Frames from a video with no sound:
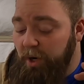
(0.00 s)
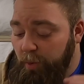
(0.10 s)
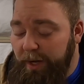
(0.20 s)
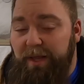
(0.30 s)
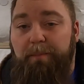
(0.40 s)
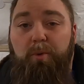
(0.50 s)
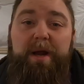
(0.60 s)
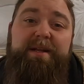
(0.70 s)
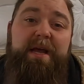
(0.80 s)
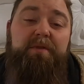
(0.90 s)
to quickly
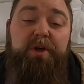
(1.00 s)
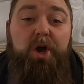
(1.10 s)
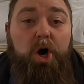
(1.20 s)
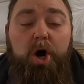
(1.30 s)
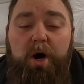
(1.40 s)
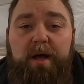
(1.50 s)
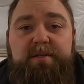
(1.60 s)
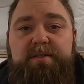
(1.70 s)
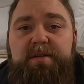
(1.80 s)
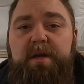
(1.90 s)
break down the
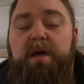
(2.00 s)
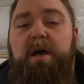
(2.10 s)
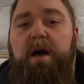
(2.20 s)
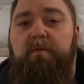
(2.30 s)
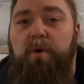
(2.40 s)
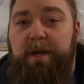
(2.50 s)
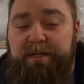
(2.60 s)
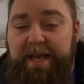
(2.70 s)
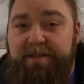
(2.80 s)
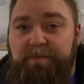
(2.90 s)
cost of what it
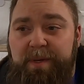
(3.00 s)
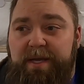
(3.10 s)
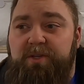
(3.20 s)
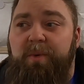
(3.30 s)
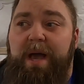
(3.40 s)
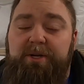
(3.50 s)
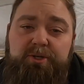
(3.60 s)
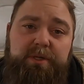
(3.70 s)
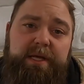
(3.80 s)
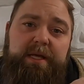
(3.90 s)
takes me to
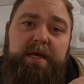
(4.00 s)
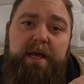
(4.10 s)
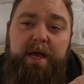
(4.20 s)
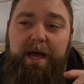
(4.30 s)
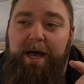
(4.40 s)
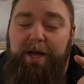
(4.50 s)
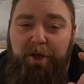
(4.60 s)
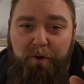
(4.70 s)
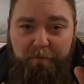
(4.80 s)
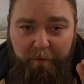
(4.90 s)
actually
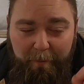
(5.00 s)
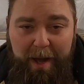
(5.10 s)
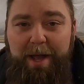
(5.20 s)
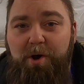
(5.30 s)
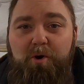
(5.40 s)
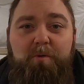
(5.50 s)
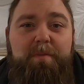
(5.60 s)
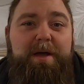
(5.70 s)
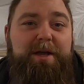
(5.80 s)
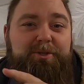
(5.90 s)
go from my
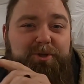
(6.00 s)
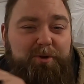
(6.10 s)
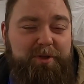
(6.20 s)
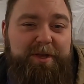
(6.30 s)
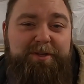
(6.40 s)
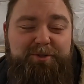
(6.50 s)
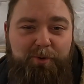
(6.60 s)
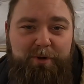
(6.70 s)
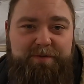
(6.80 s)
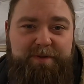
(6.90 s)
home to the
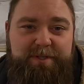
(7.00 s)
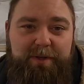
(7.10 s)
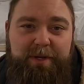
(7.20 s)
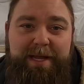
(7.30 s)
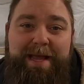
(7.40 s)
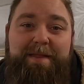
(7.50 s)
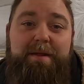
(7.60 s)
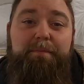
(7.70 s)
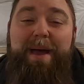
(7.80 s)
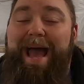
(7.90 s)
storage facility and
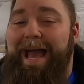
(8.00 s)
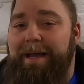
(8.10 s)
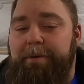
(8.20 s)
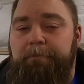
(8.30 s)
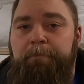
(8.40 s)
then back